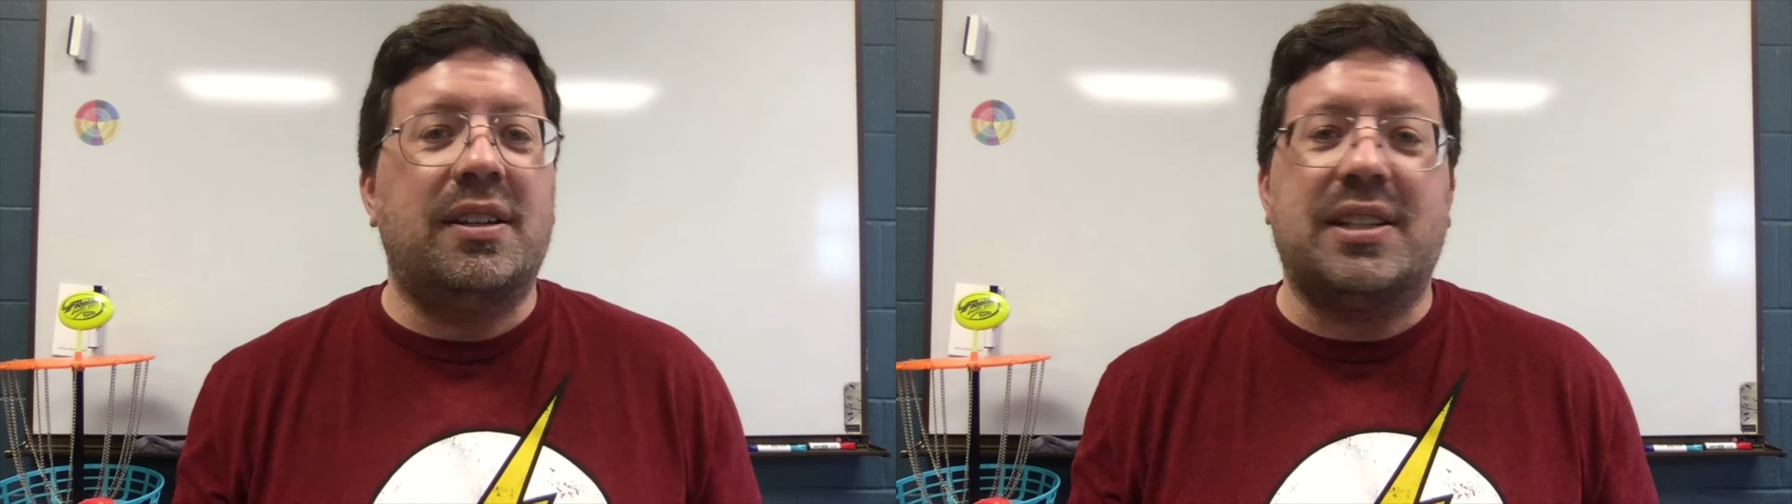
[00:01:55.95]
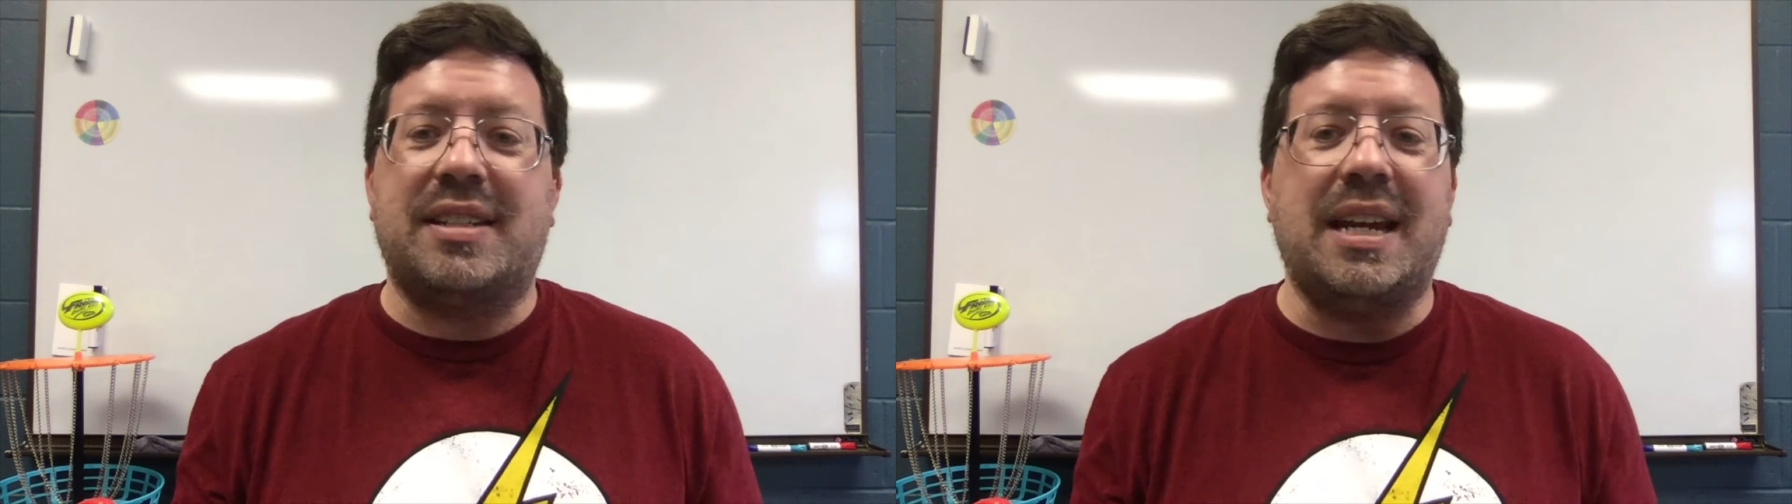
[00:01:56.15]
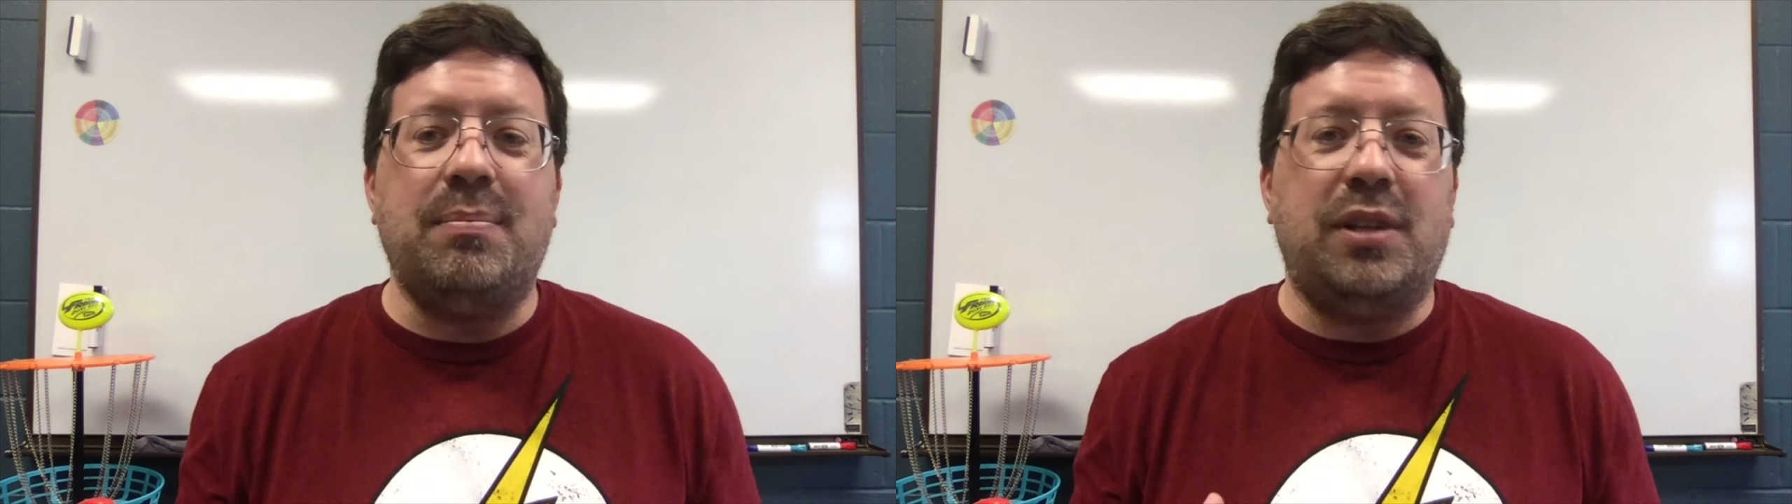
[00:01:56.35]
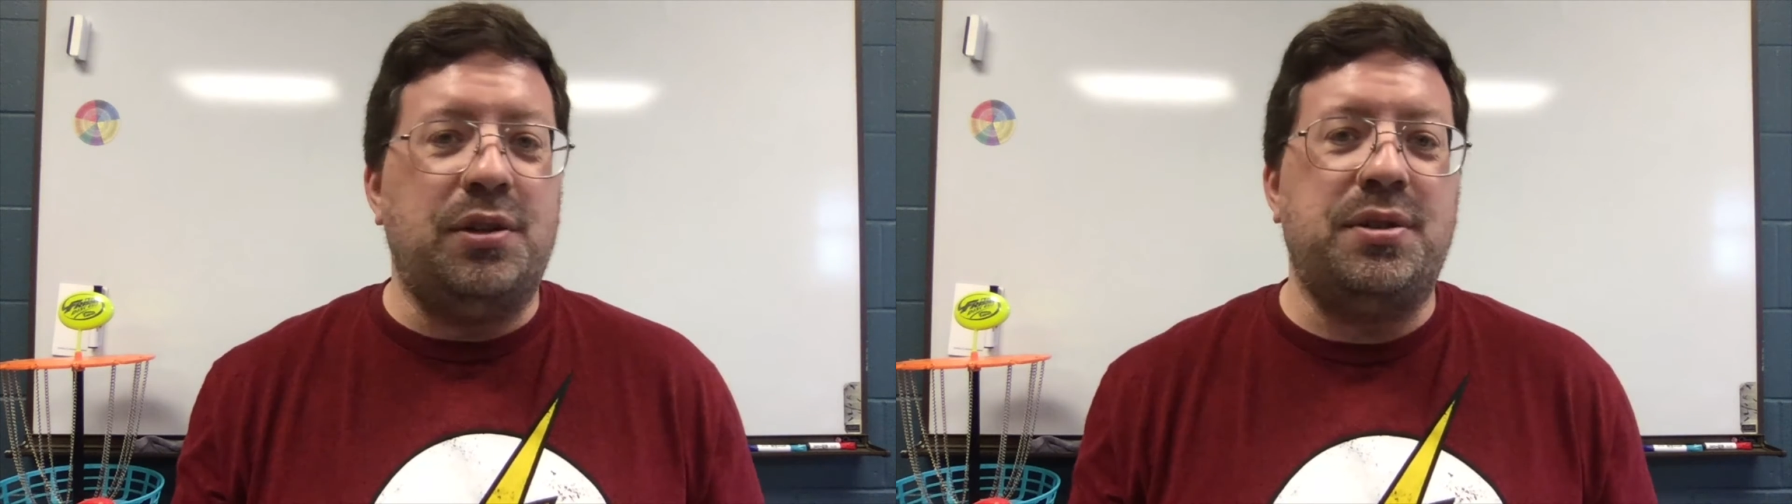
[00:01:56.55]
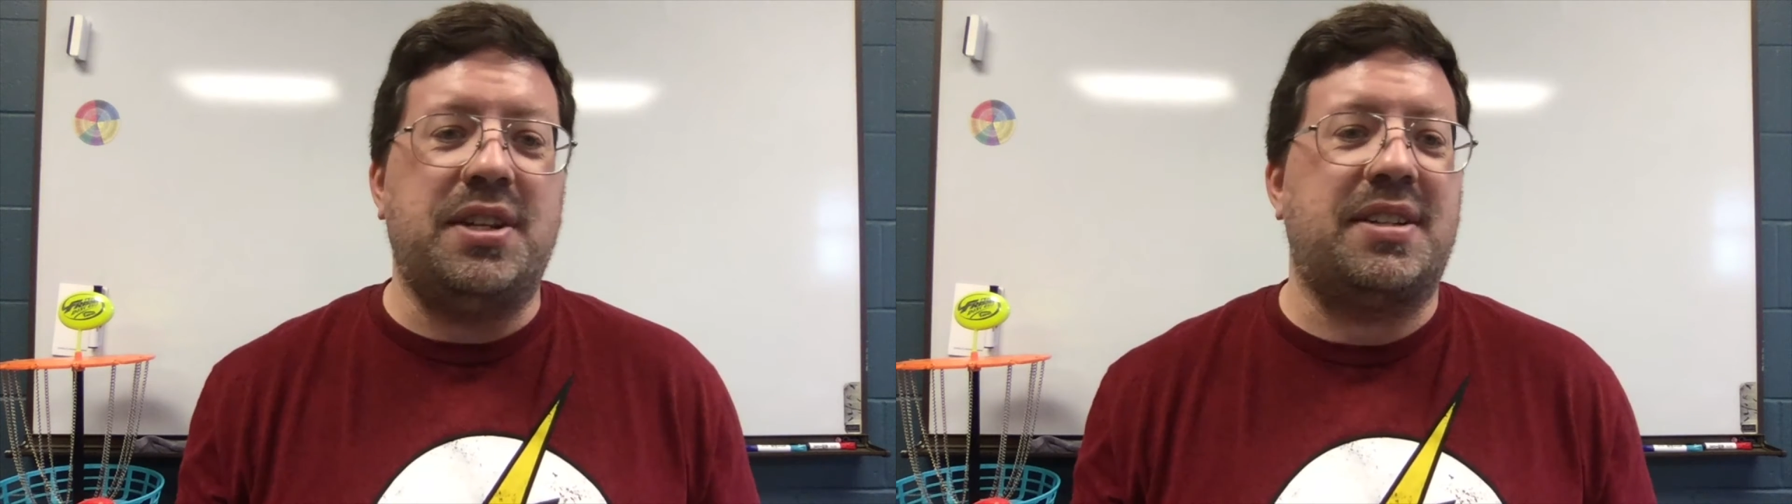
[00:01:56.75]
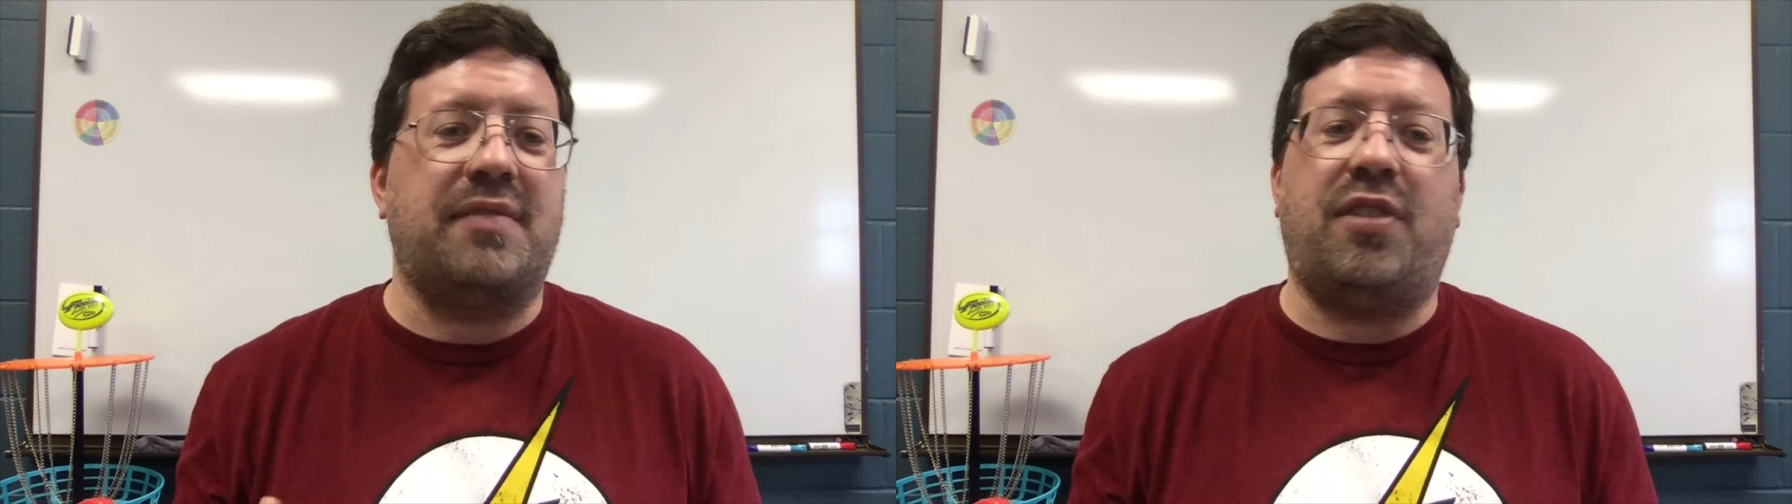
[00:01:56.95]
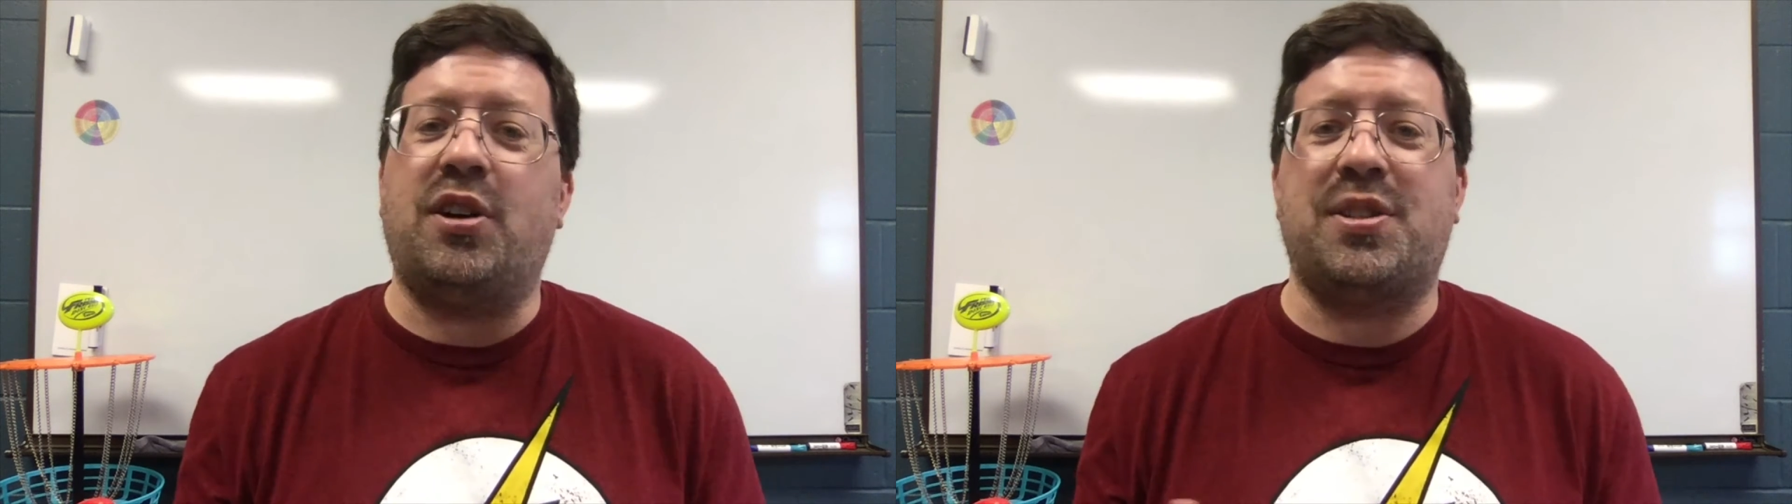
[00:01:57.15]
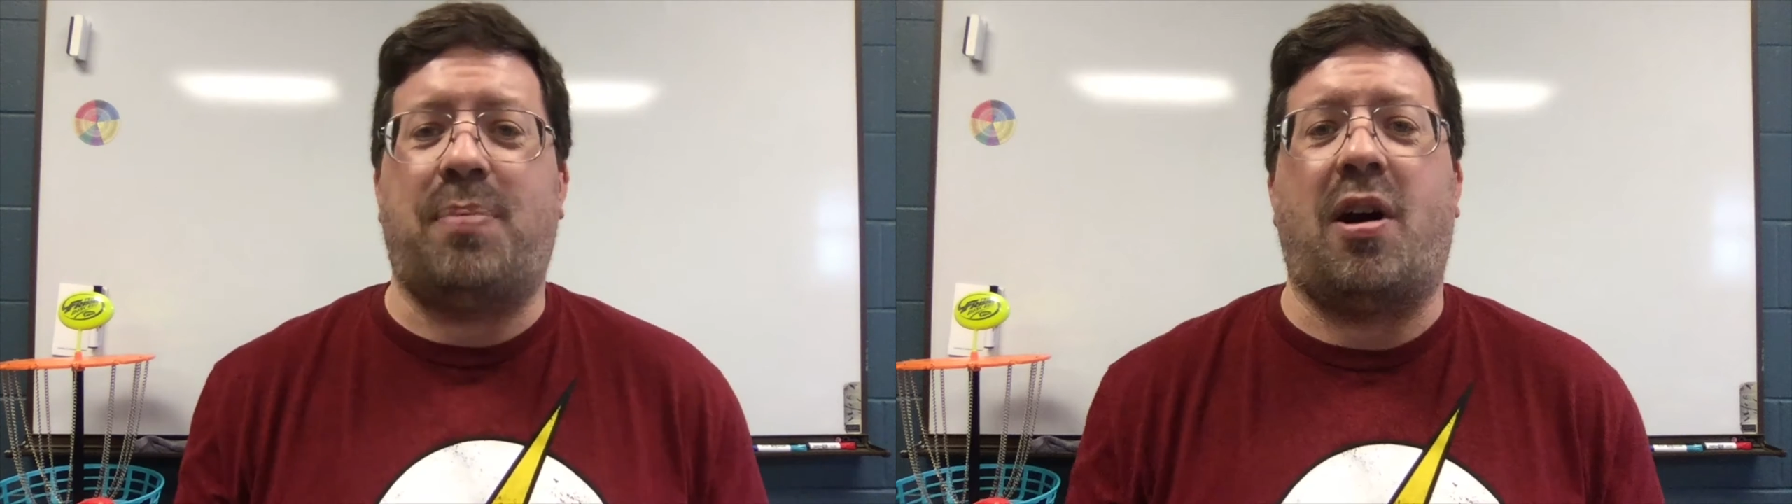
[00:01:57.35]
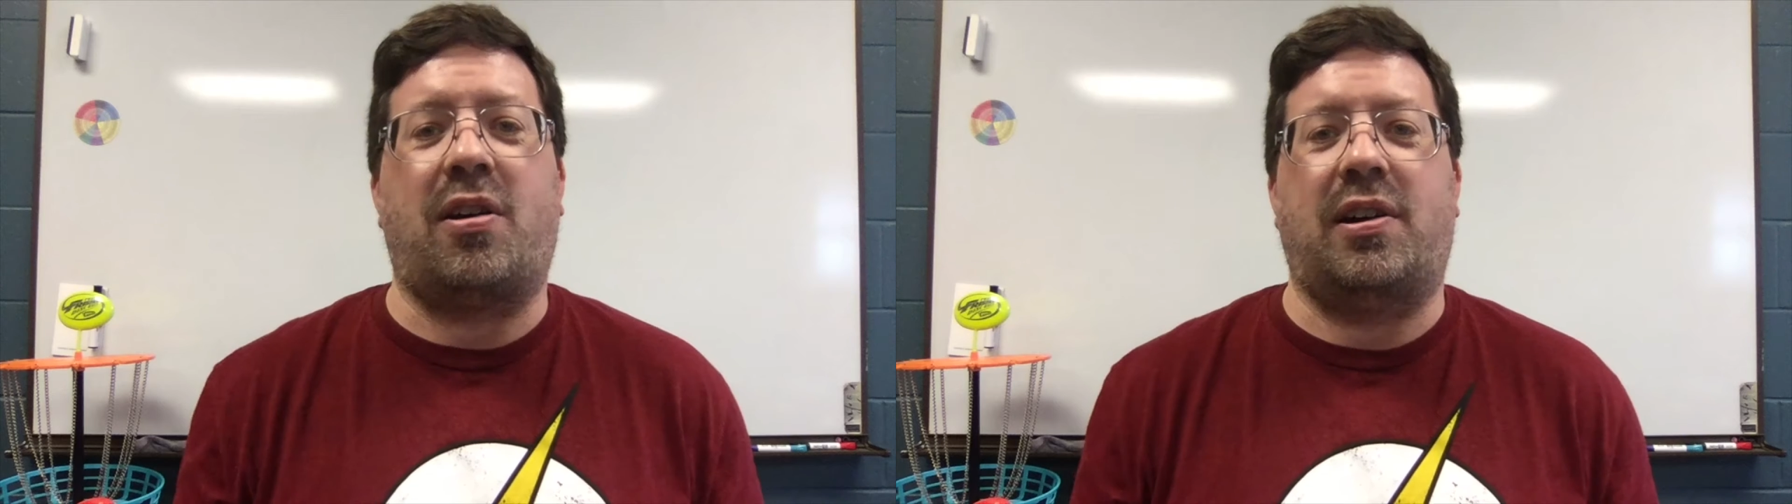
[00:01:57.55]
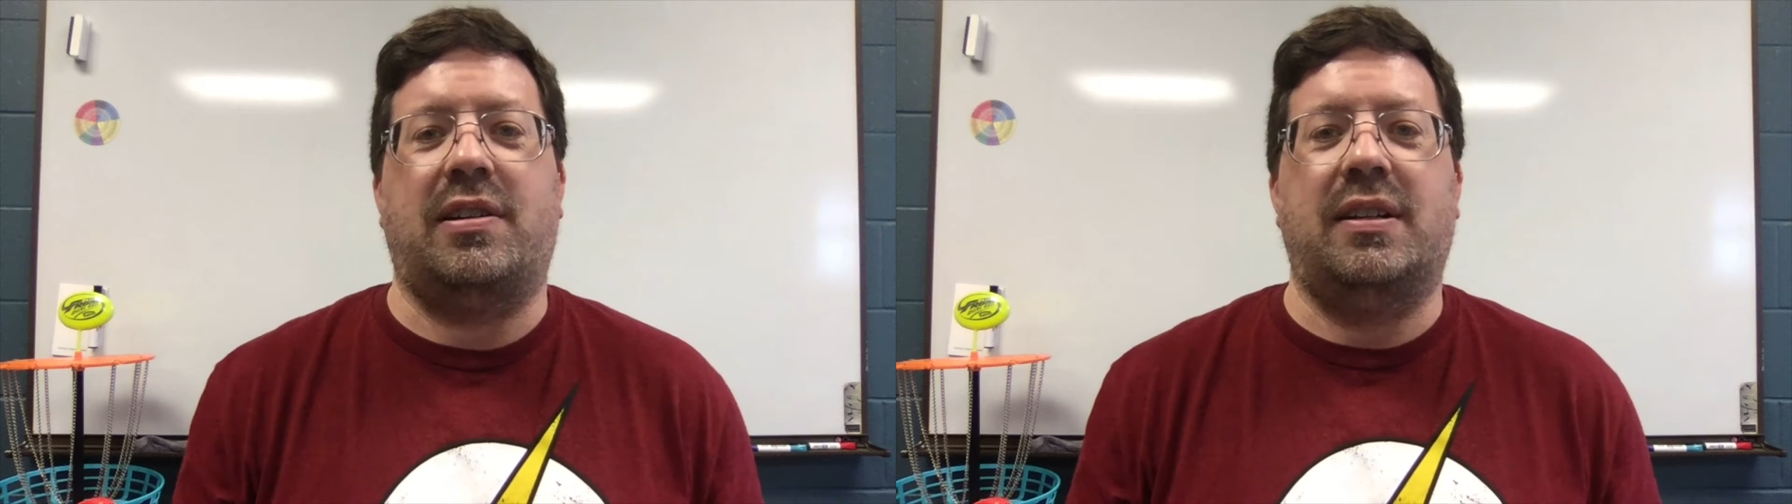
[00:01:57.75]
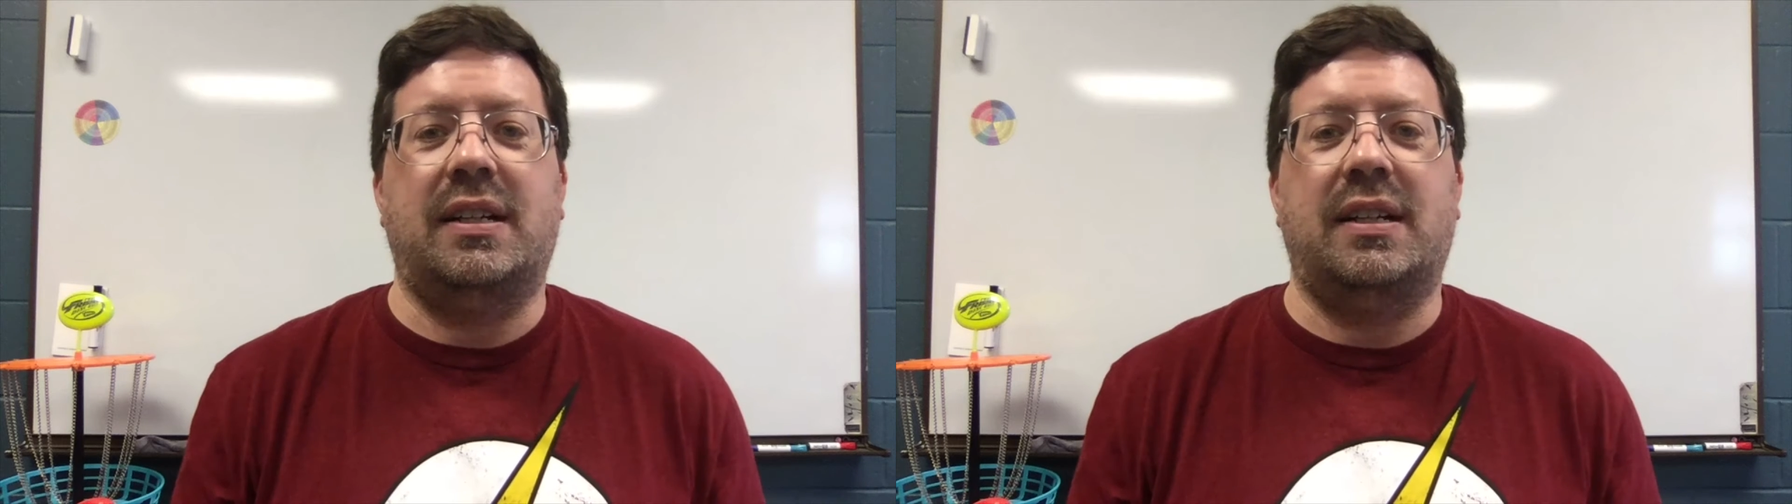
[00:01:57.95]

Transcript: the team loses and falls apart.